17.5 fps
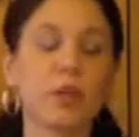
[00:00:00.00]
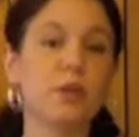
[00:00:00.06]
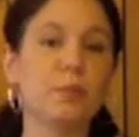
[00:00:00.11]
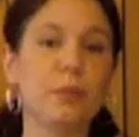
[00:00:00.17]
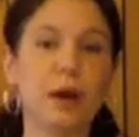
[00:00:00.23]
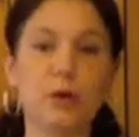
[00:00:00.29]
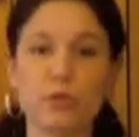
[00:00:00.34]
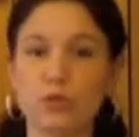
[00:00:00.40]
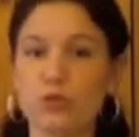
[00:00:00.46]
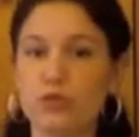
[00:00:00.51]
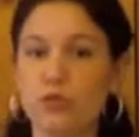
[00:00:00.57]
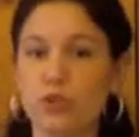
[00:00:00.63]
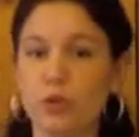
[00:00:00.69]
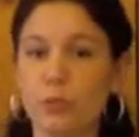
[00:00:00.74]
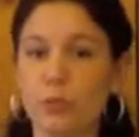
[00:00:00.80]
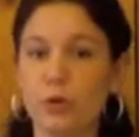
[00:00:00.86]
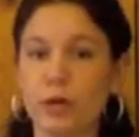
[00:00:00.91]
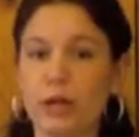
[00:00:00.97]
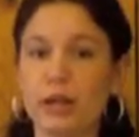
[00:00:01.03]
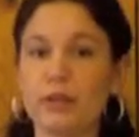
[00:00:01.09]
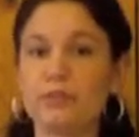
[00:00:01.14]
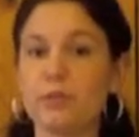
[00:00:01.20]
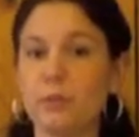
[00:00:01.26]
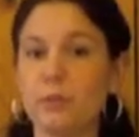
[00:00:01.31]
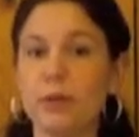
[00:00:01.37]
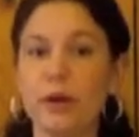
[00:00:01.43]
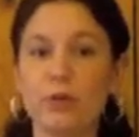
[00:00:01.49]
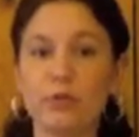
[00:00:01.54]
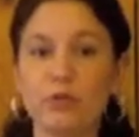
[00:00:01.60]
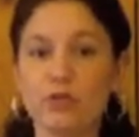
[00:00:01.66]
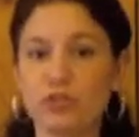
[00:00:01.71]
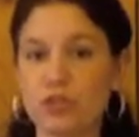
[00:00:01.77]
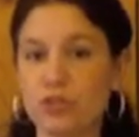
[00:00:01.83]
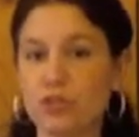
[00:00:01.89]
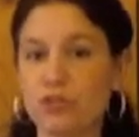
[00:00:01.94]
powdered turmeric, some
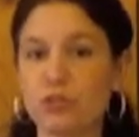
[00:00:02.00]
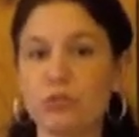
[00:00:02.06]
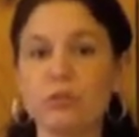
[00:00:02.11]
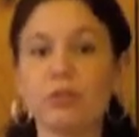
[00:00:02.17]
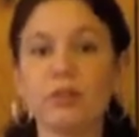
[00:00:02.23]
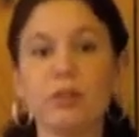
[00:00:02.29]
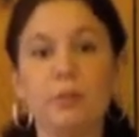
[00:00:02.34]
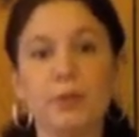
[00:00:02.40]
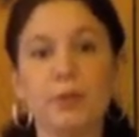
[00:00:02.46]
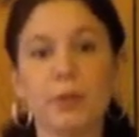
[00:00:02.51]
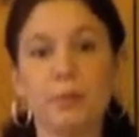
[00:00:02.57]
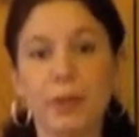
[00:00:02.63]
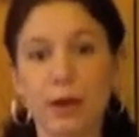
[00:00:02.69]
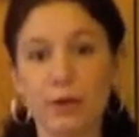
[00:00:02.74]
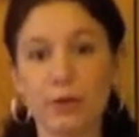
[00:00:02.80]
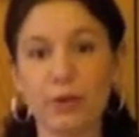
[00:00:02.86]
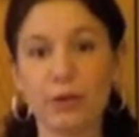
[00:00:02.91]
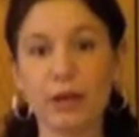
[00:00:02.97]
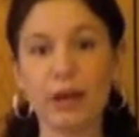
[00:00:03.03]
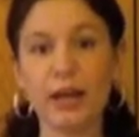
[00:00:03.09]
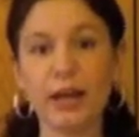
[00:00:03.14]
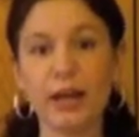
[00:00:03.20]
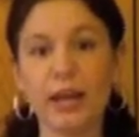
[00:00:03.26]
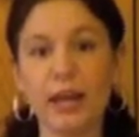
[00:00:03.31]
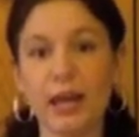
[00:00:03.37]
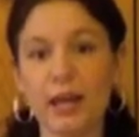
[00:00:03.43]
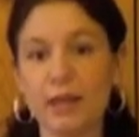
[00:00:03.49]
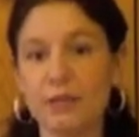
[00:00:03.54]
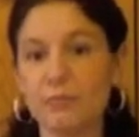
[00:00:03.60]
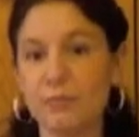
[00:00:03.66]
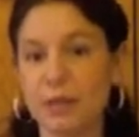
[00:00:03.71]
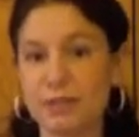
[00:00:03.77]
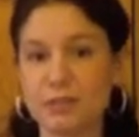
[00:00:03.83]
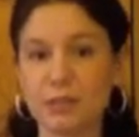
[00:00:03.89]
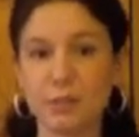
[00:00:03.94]
powdered ginger, a little bit of powdered cayenne,
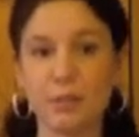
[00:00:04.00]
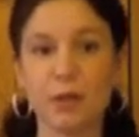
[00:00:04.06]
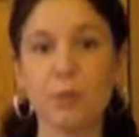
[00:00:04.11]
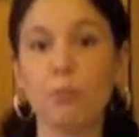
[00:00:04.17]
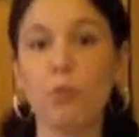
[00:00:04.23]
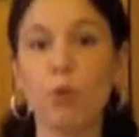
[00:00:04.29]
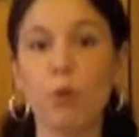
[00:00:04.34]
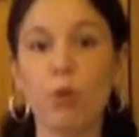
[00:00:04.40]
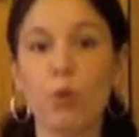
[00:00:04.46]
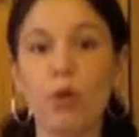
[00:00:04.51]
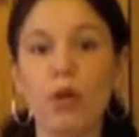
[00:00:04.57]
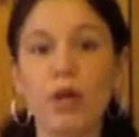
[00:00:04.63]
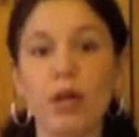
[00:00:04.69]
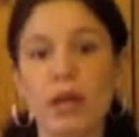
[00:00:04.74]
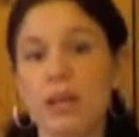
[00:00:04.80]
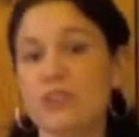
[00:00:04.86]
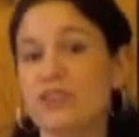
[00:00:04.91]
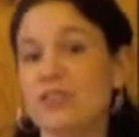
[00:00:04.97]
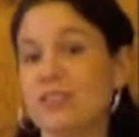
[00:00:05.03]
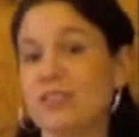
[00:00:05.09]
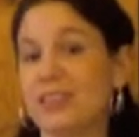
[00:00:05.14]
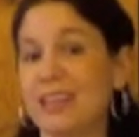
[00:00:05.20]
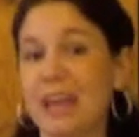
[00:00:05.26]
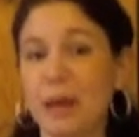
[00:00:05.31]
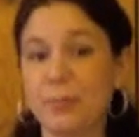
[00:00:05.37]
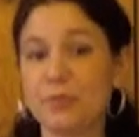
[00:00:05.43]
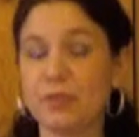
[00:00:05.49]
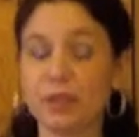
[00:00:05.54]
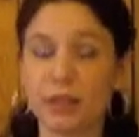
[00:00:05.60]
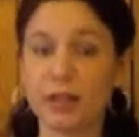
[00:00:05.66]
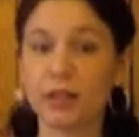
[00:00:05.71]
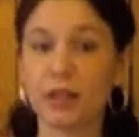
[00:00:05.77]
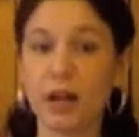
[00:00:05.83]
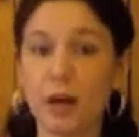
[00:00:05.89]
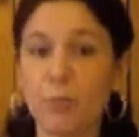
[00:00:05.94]
mixed them in a bowl, and just
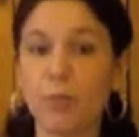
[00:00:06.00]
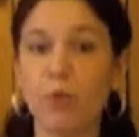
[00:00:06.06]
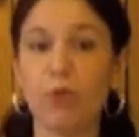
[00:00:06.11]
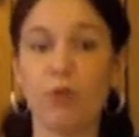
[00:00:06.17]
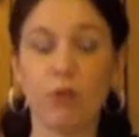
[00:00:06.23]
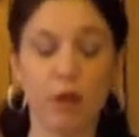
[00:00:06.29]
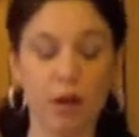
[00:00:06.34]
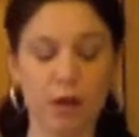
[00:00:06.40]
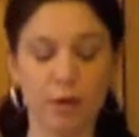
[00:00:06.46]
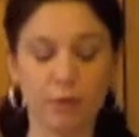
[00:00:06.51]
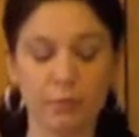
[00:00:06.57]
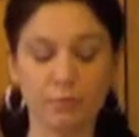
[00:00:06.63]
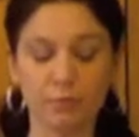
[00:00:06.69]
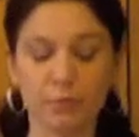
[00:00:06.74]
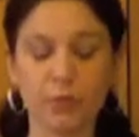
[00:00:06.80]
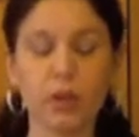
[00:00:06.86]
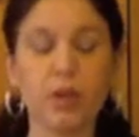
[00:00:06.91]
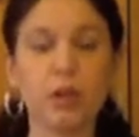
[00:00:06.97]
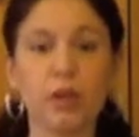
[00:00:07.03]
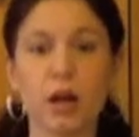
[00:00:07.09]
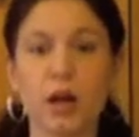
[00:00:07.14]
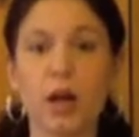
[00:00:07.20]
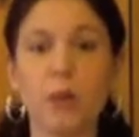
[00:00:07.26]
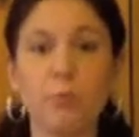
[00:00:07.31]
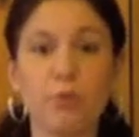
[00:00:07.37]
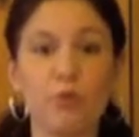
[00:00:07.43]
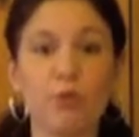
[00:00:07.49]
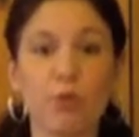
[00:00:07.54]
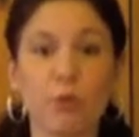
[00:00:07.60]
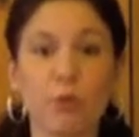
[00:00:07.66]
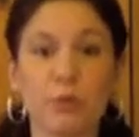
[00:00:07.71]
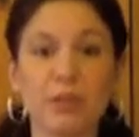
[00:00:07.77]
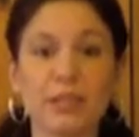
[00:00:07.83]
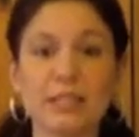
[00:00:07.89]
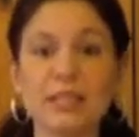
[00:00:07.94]
encapsulated a couple for
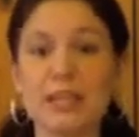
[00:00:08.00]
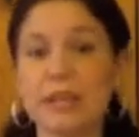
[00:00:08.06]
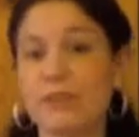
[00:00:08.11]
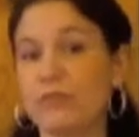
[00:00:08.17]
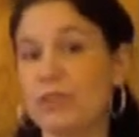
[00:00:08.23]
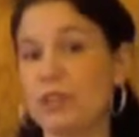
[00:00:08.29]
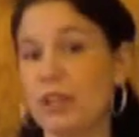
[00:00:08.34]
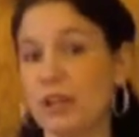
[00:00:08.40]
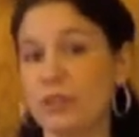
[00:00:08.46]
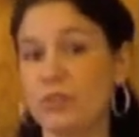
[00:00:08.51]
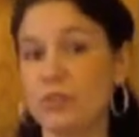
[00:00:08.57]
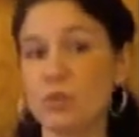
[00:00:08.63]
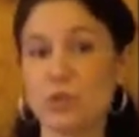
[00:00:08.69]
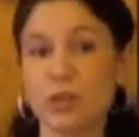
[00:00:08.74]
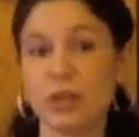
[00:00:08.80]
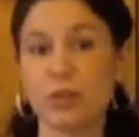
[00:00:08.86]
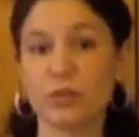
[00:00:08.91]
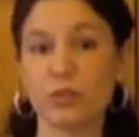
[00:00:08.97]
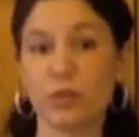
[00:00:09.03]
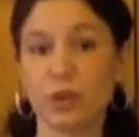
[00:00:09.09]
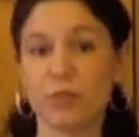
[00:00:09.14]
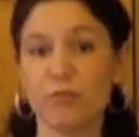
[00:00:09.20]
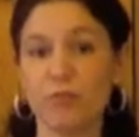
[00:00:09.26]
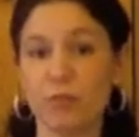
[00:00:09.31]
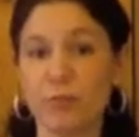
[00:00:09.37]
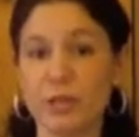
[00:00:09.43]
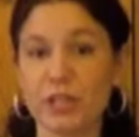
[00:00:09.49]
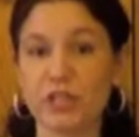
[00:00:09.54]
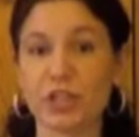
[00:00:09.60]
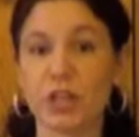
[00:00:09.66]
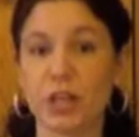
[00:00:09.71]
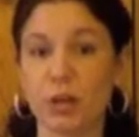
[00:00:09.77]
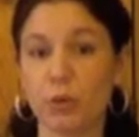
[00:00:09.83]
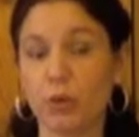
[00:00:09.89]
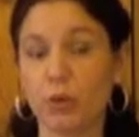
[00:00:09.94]
me to take for the next few days for
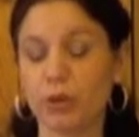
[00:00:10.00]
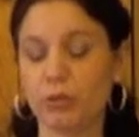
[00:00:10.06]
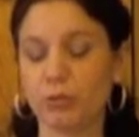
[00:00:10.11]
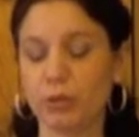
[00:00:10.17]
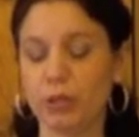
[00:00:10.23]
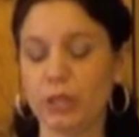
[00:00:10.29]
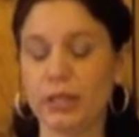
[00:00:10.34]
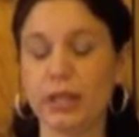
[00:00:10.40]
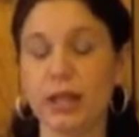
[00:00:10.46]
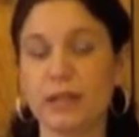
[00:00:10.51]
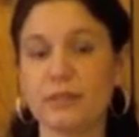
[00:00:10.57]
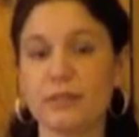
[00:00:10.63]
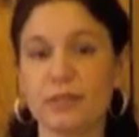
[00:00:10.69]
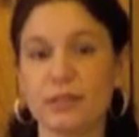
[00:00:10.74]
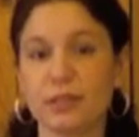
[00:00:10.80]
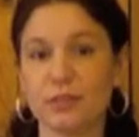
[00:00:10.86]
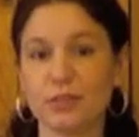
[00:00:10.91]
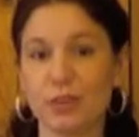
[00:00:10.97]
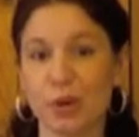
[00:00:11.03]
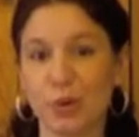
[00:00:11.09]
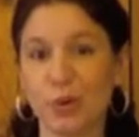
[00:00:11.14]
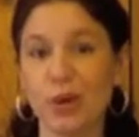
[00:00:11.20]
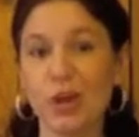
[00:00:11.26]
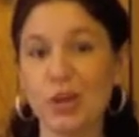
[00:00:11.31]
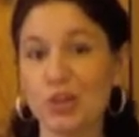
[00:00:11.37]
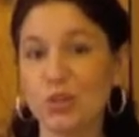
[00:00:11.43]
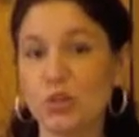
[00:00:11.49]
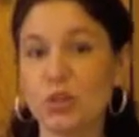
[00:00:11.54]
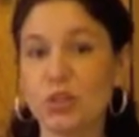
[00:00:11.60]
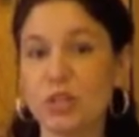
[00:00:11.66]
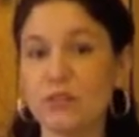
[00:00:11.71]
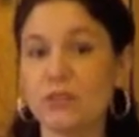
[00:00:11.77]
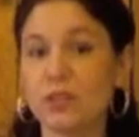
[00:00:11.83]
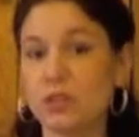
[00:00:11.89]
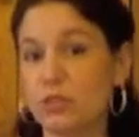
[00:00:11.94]
inflammation. It worked really nicely. So you can
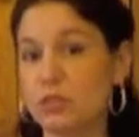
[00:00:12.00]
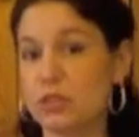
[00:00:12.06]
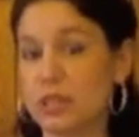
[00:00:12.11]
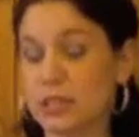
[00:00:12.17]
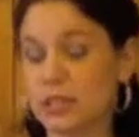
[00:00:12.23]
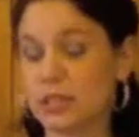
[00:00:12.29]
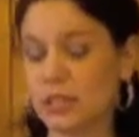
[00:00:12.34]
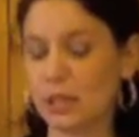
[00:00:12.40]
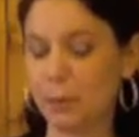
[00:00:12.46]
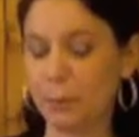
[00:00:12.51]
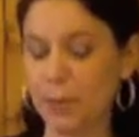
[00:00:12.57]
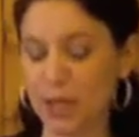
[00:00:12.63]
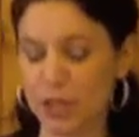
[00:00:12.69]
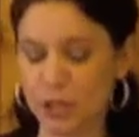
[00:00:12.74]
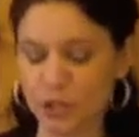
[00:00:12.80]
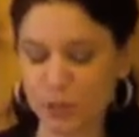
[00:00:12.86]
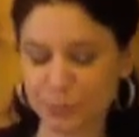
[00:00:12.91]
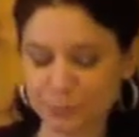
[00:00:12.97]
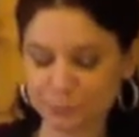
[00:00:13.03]
even use these in a pinch.